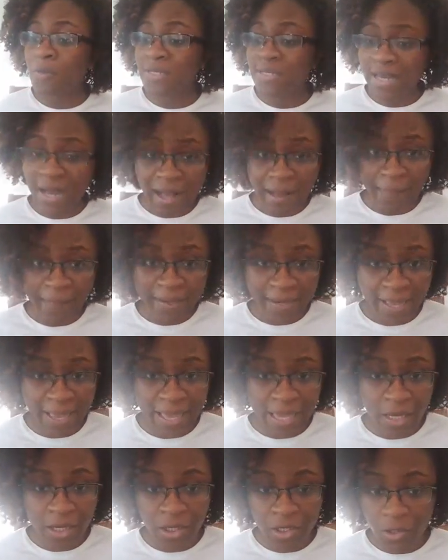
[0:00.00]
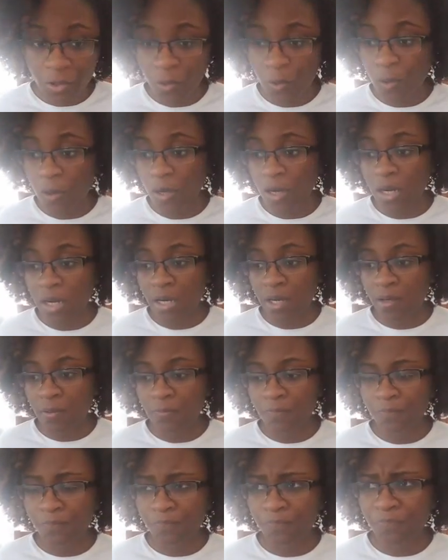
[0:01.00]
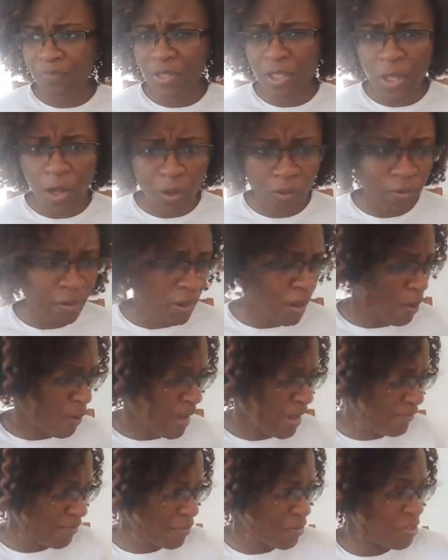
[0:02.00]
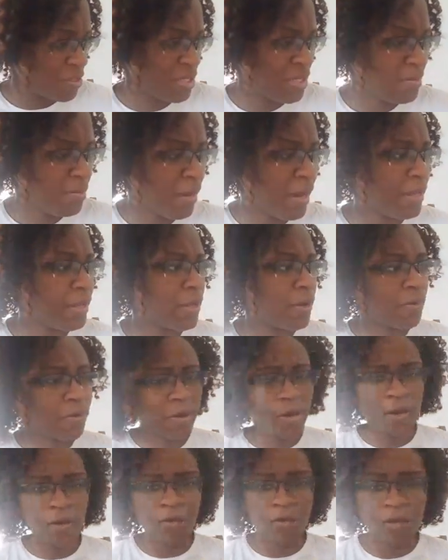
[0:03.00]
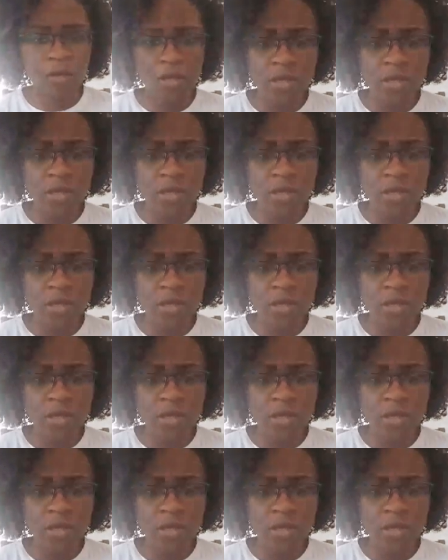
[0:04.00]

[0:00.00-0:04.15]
dominate your logo. Have you seen my logo?